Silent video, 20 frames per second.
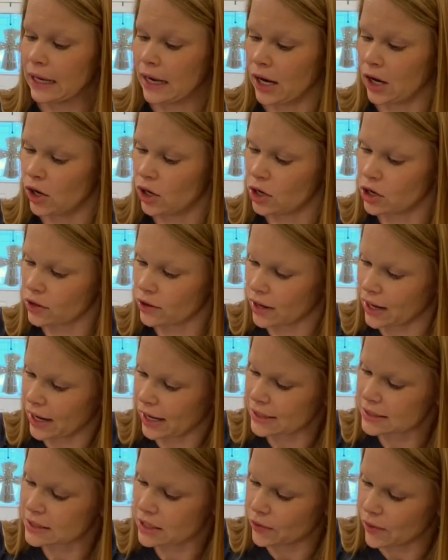All
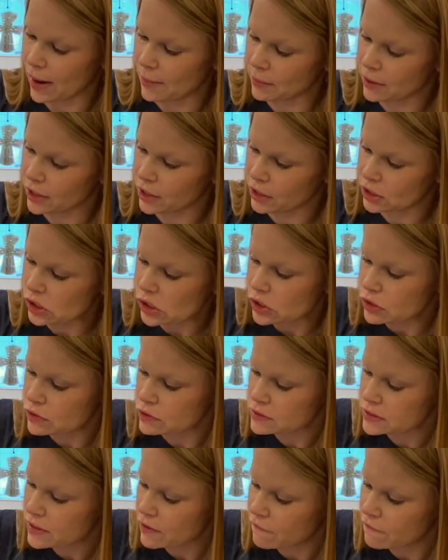right, so I'm going to
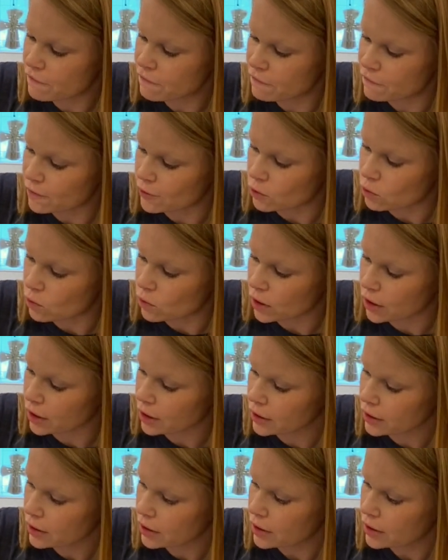use
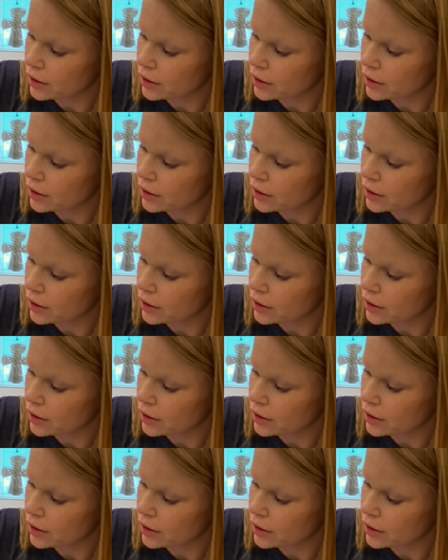4